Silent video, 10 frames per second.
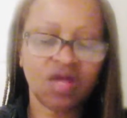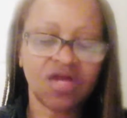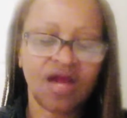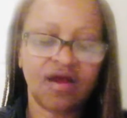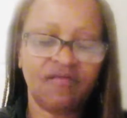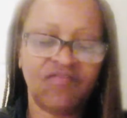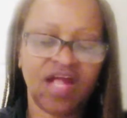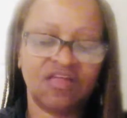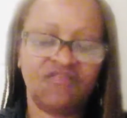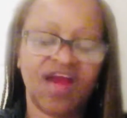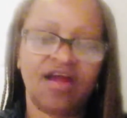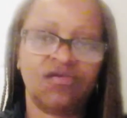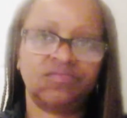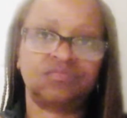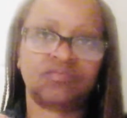Yeah, I finally
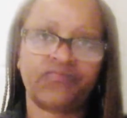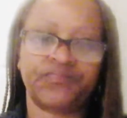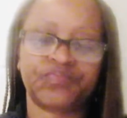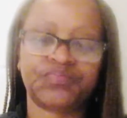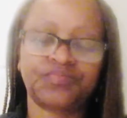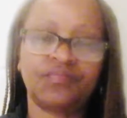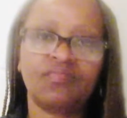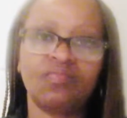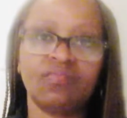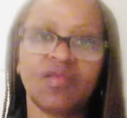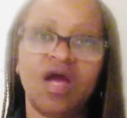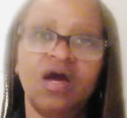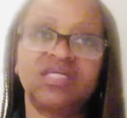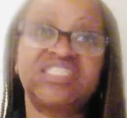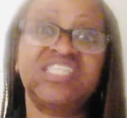found
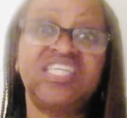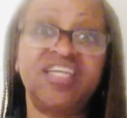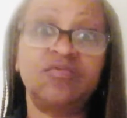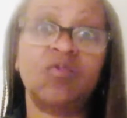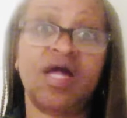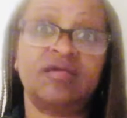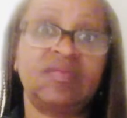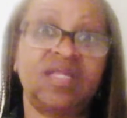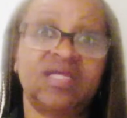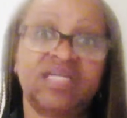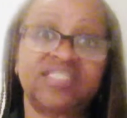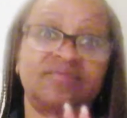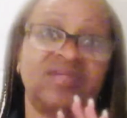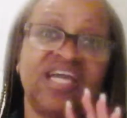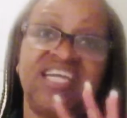a seeded watermelon because
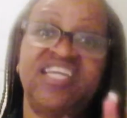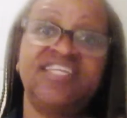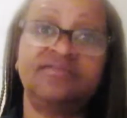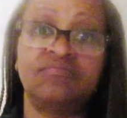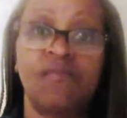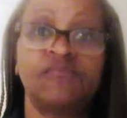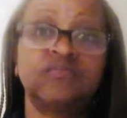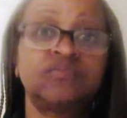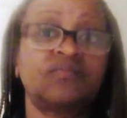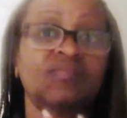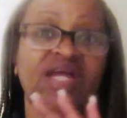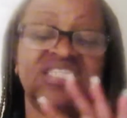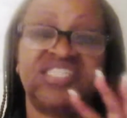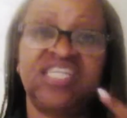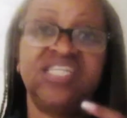I'm not eating a
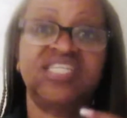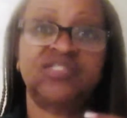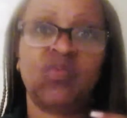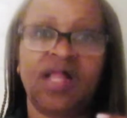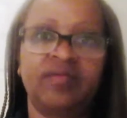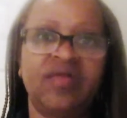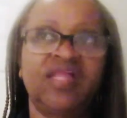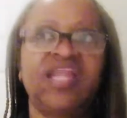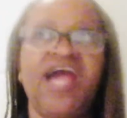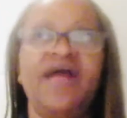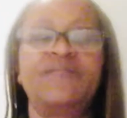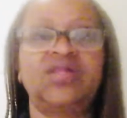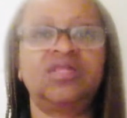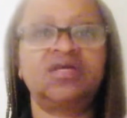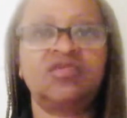seedless watermelon. I have
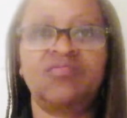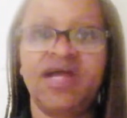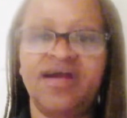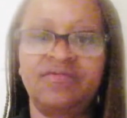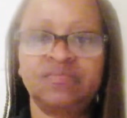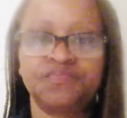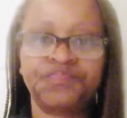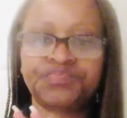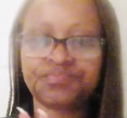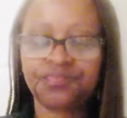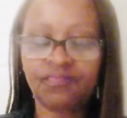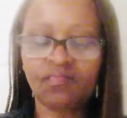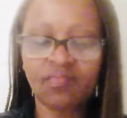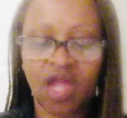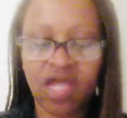been looking around
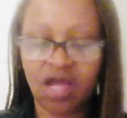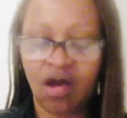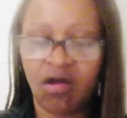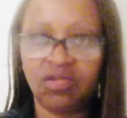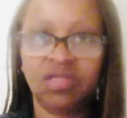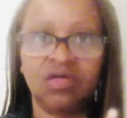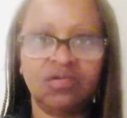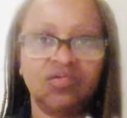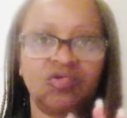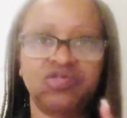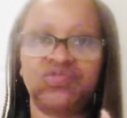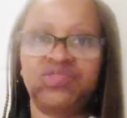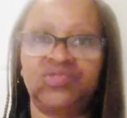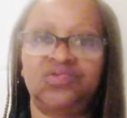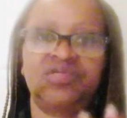at all the local grocery
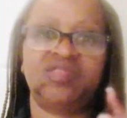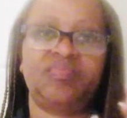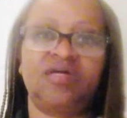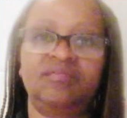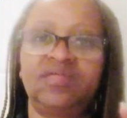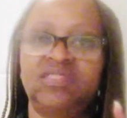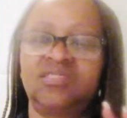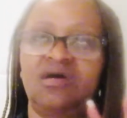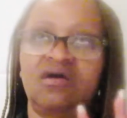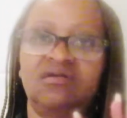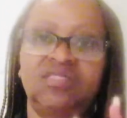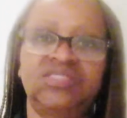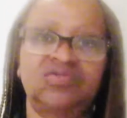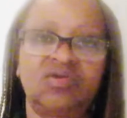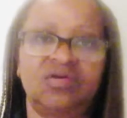stores, Publix, all
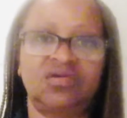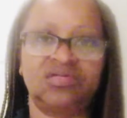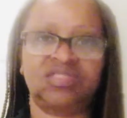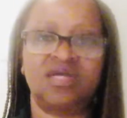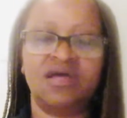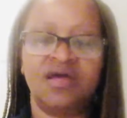these Kroger's.